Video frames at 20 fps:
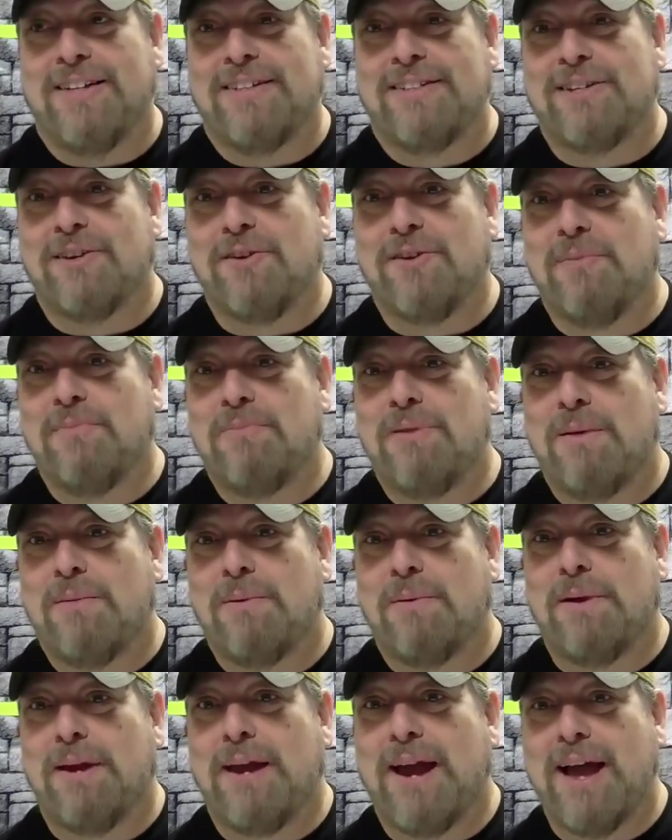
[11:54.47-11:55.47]
So he
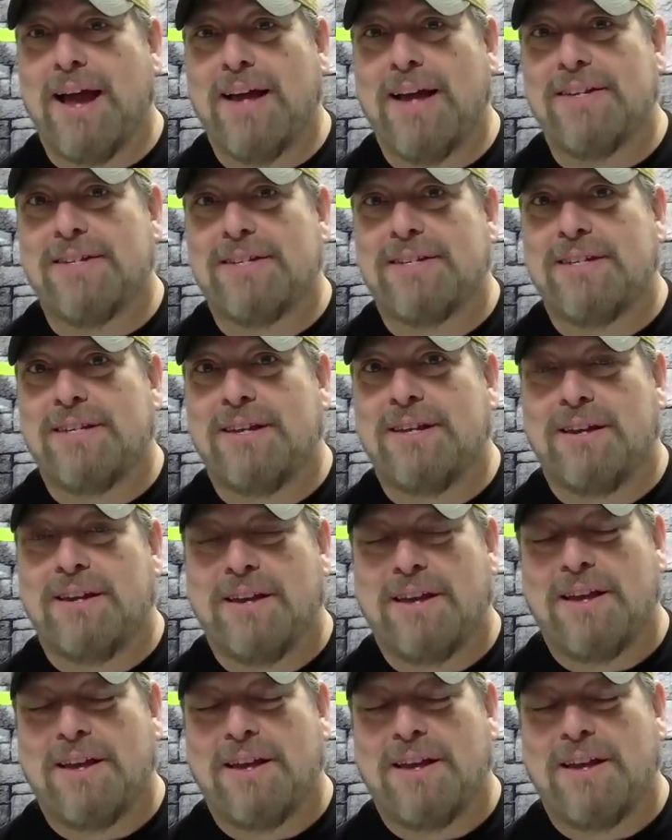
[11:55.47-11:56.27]
probably has